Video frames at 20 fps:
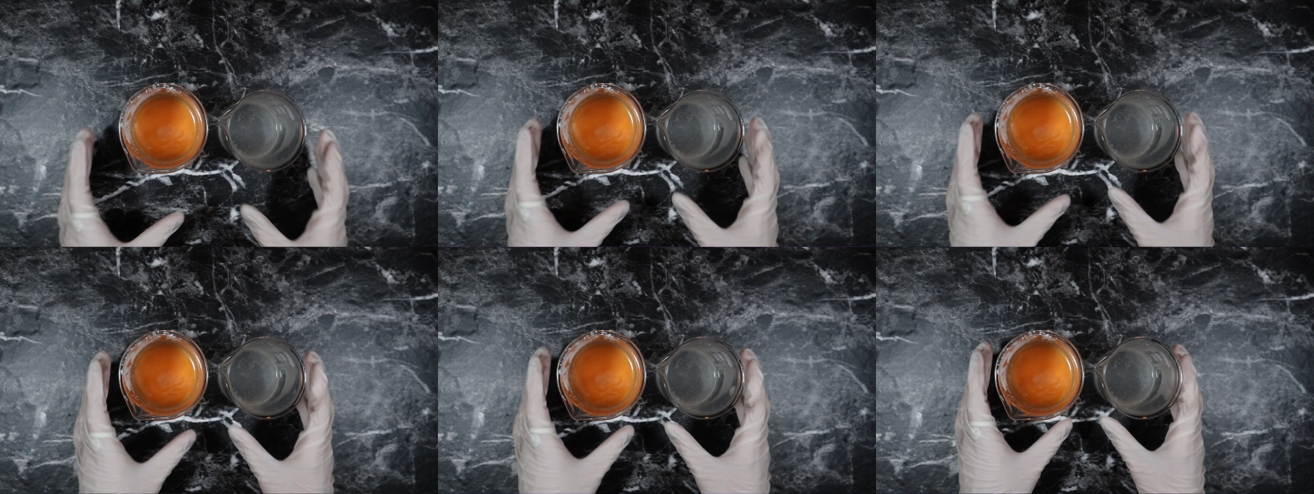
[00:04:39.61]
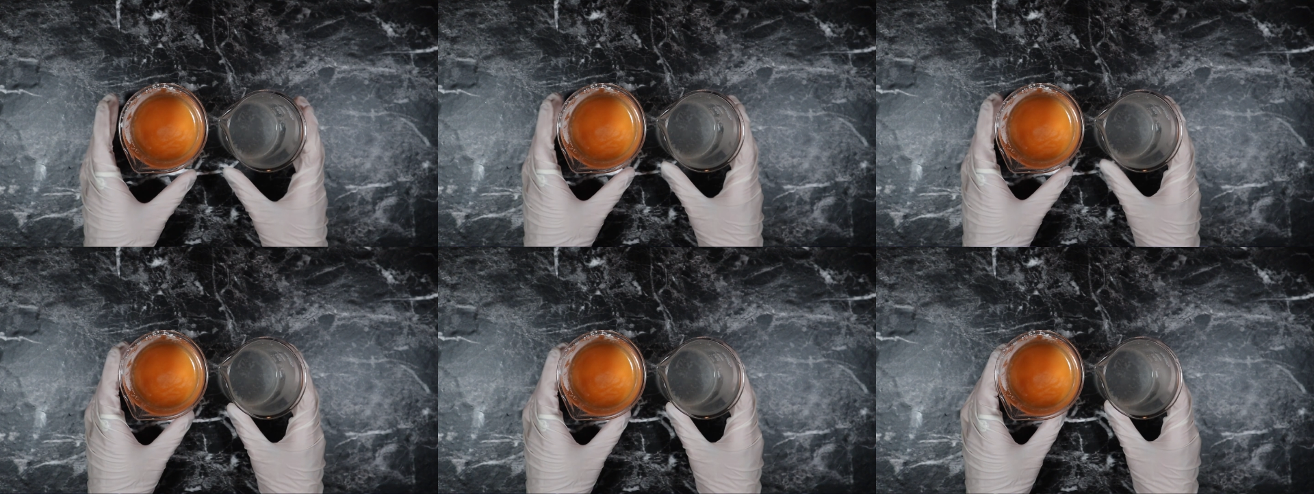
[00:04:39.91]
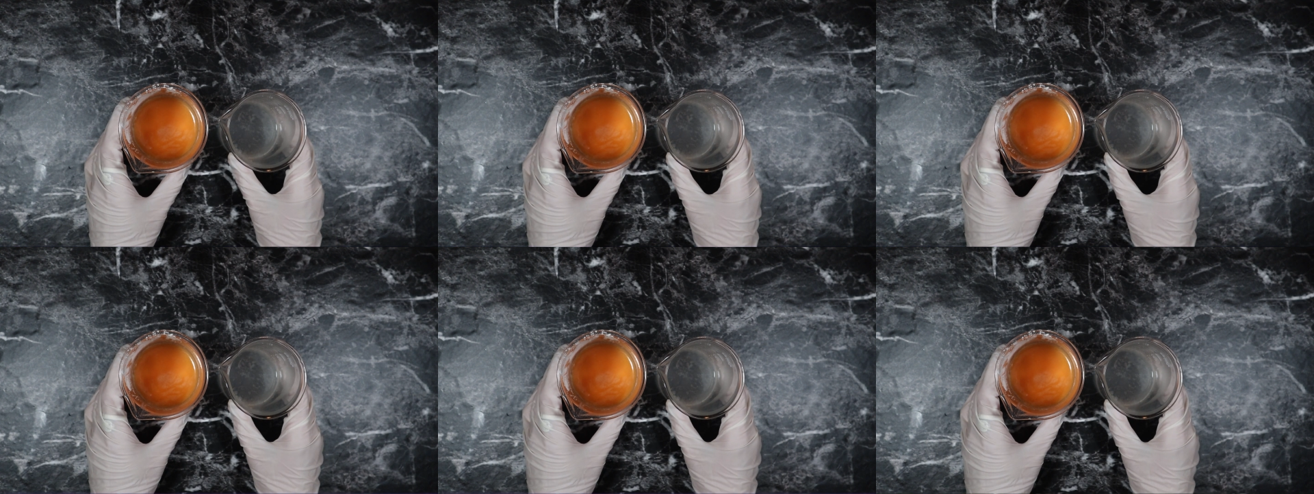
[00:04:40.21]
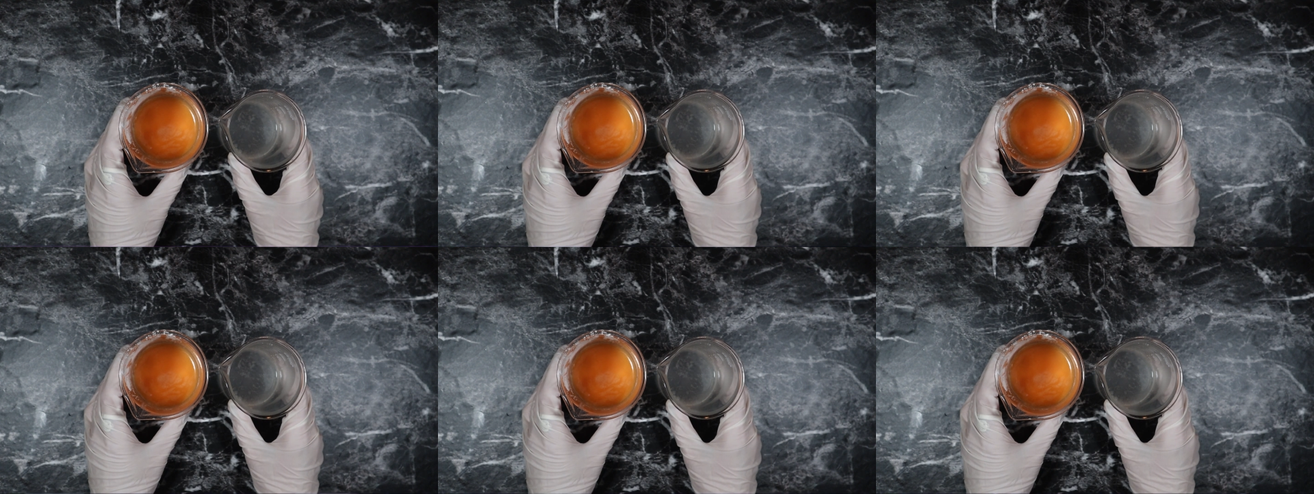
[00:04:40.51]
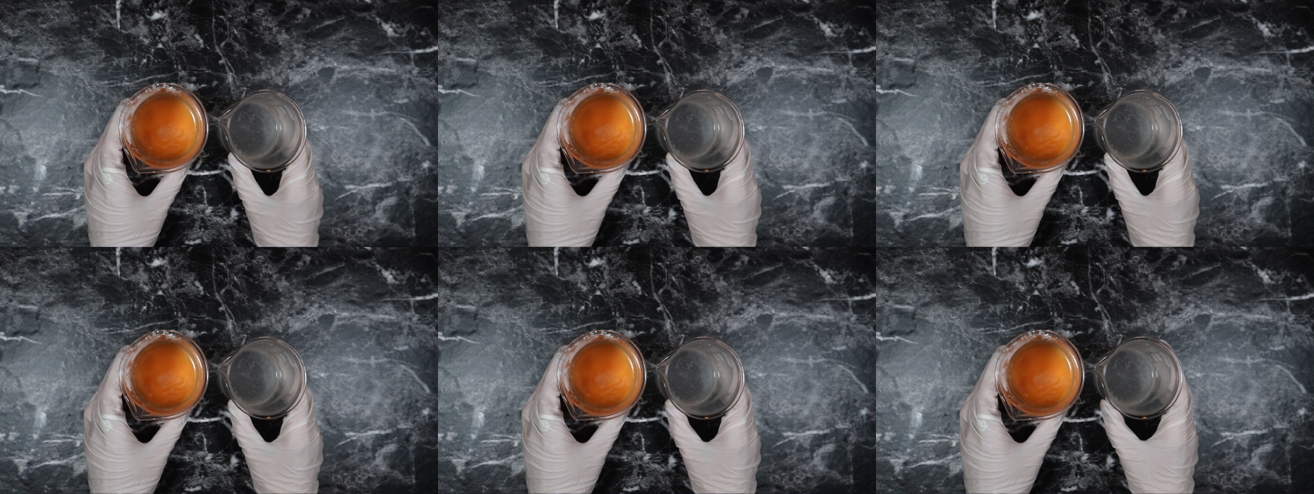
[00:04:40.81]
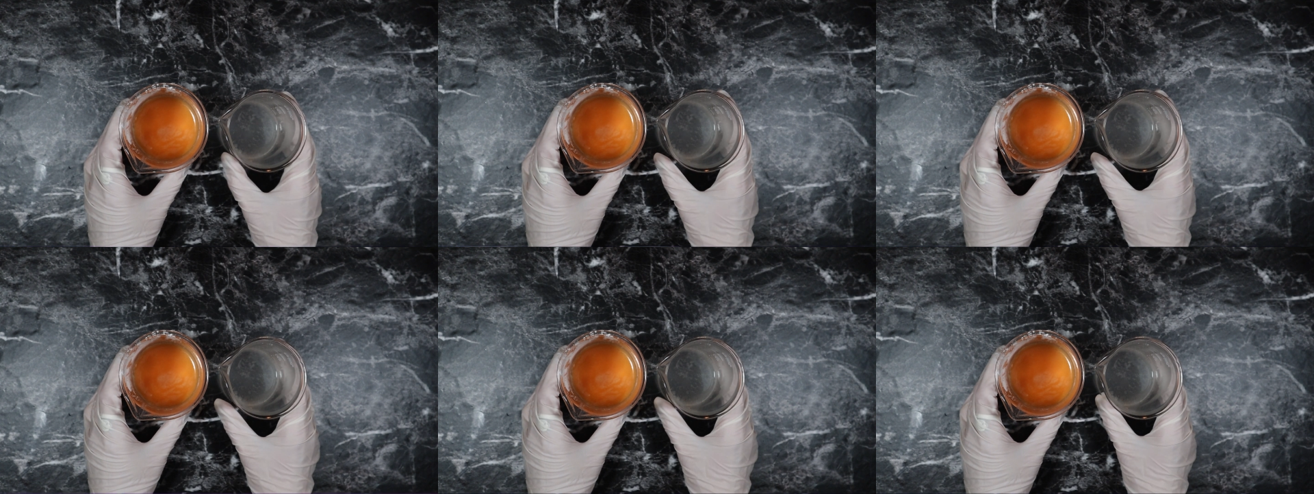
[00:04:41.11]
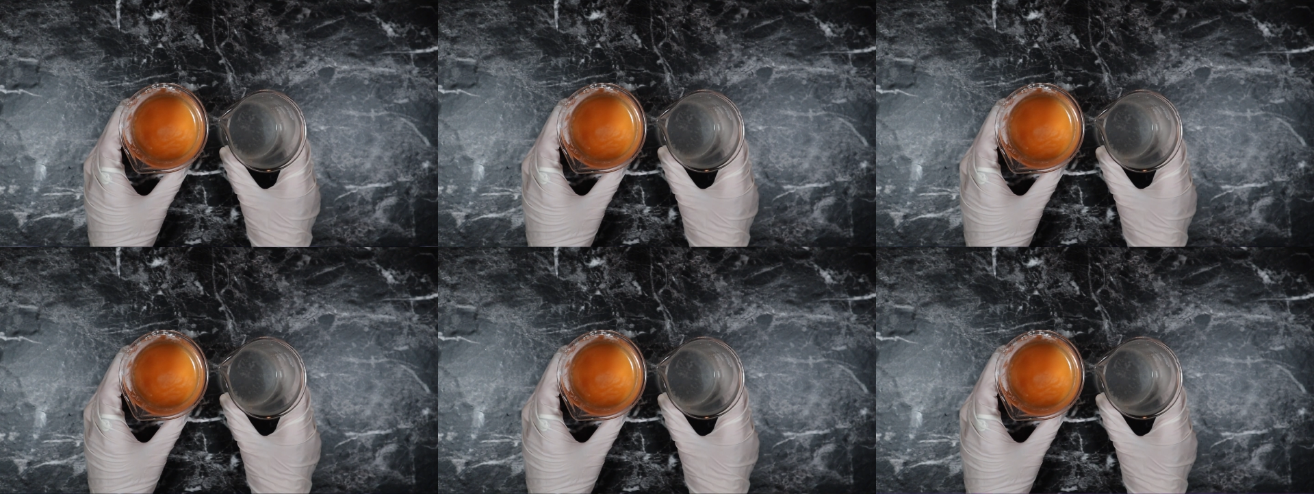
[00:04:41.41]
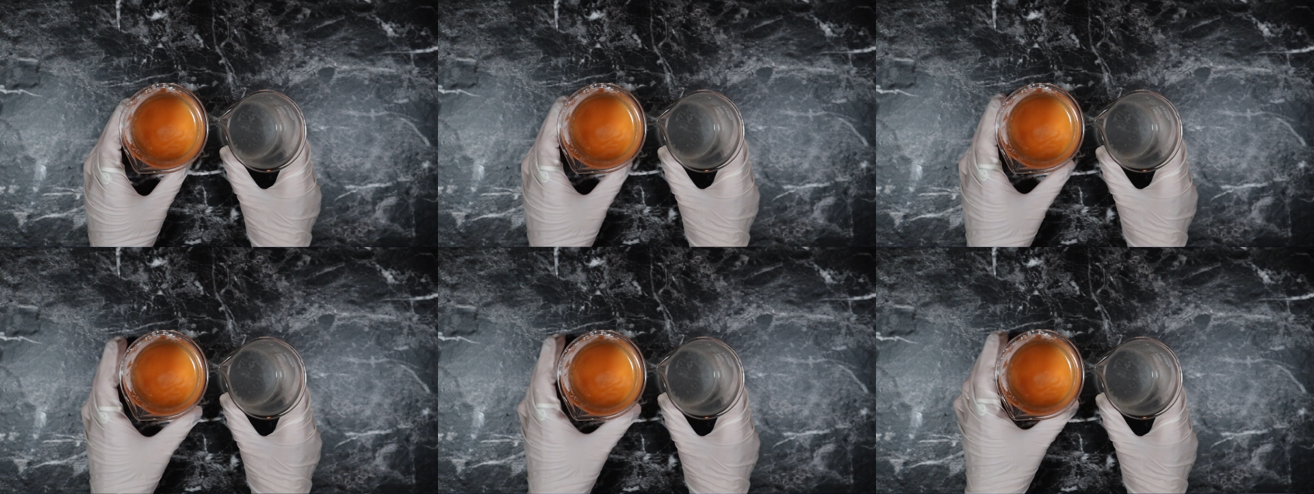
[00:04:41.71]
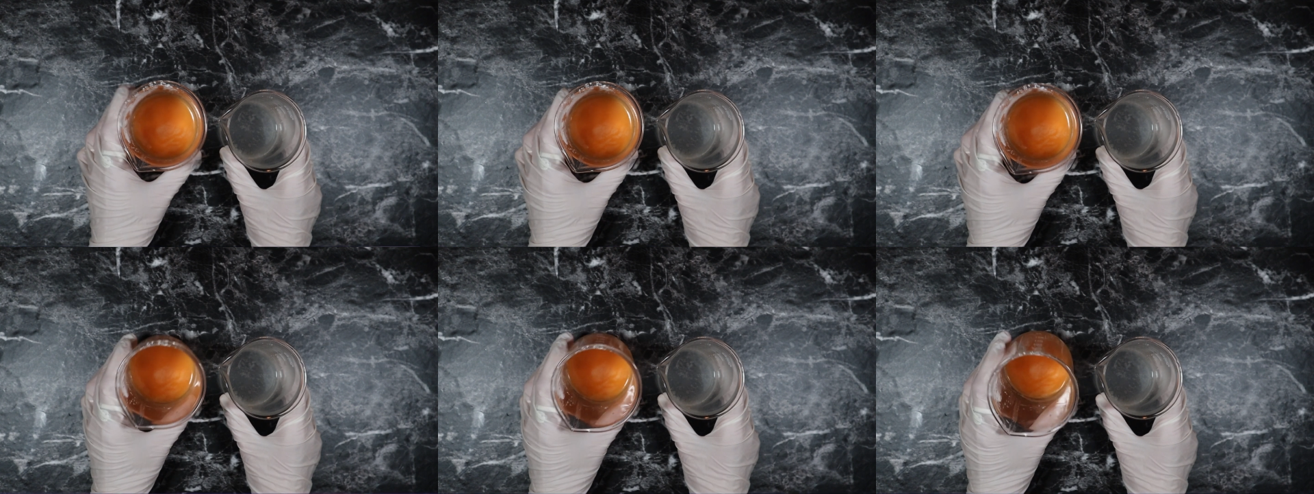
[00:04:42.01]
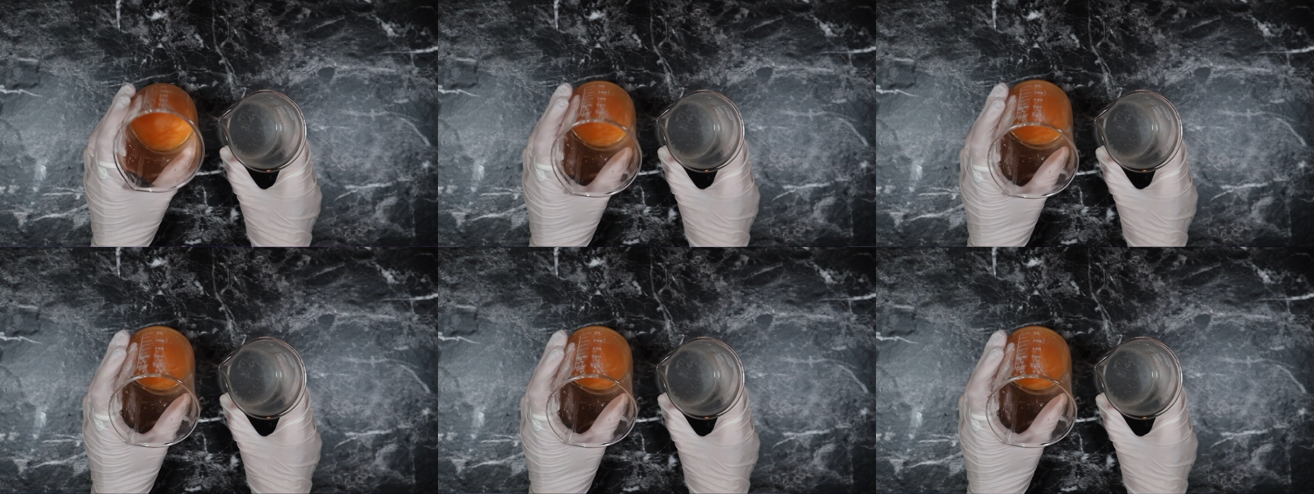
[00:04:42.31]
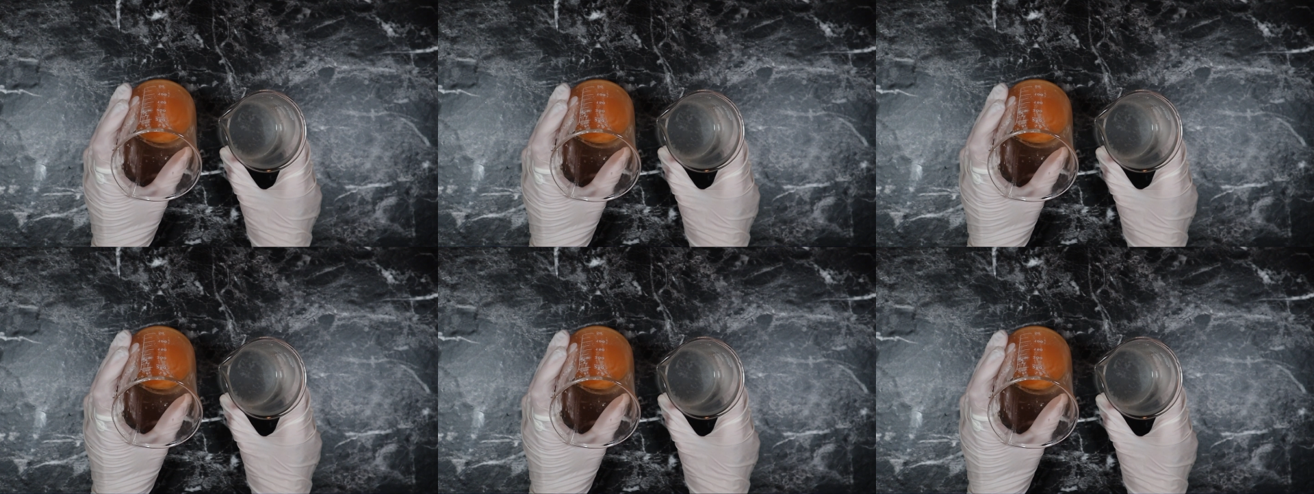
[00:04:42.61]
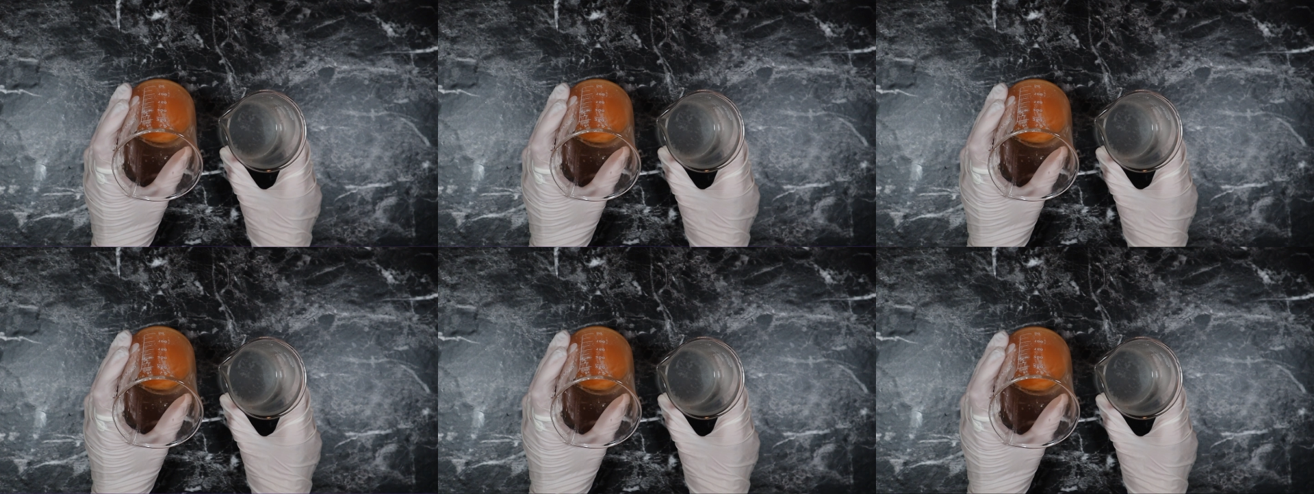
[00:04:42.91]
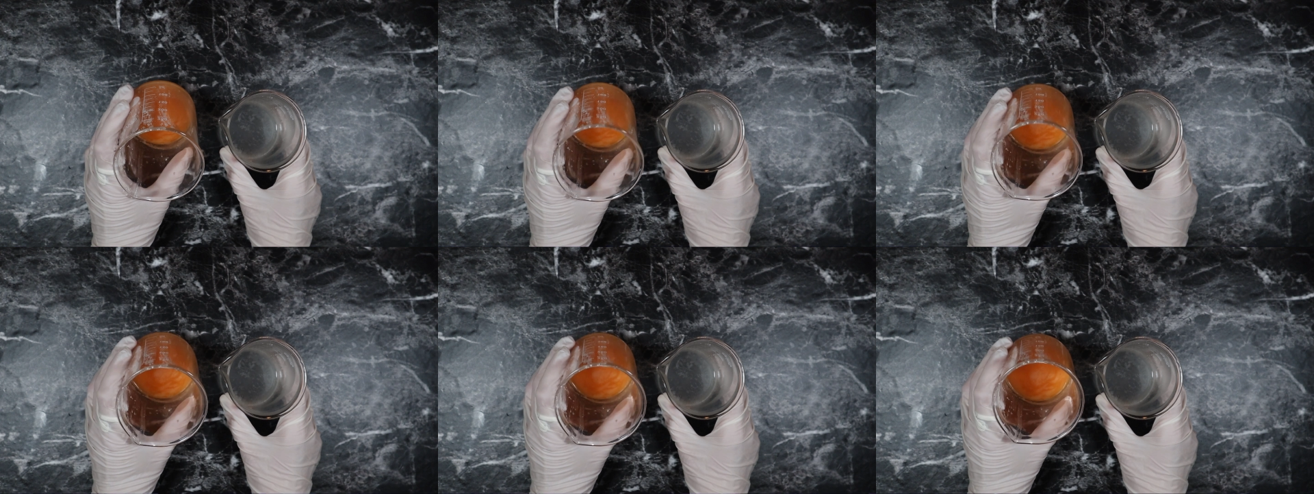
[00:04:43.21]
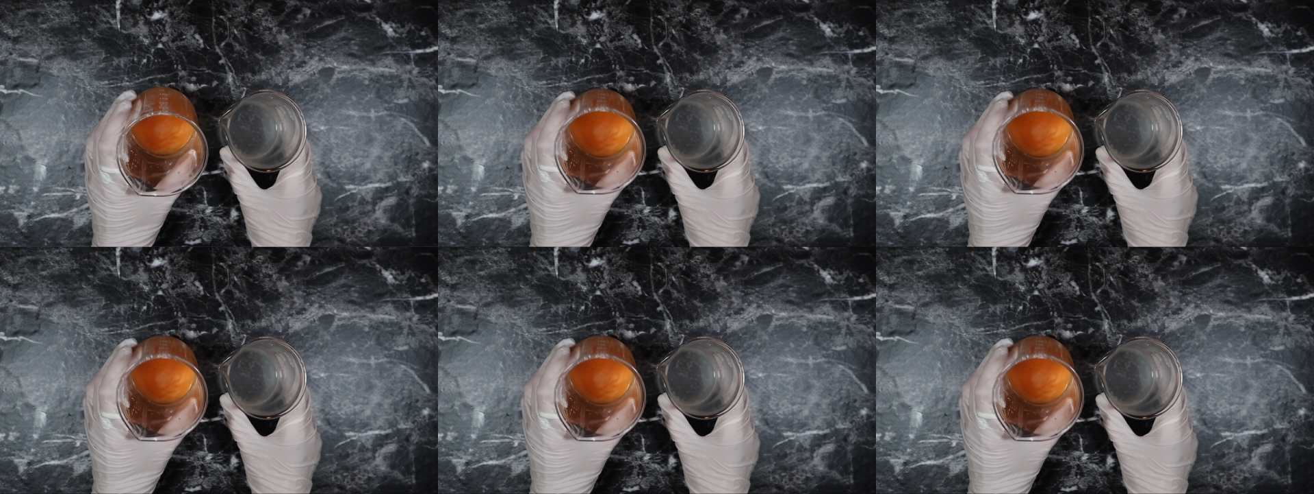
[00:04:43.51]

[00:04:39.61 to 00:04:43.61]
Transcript: No face is visible, so there are no lips to read.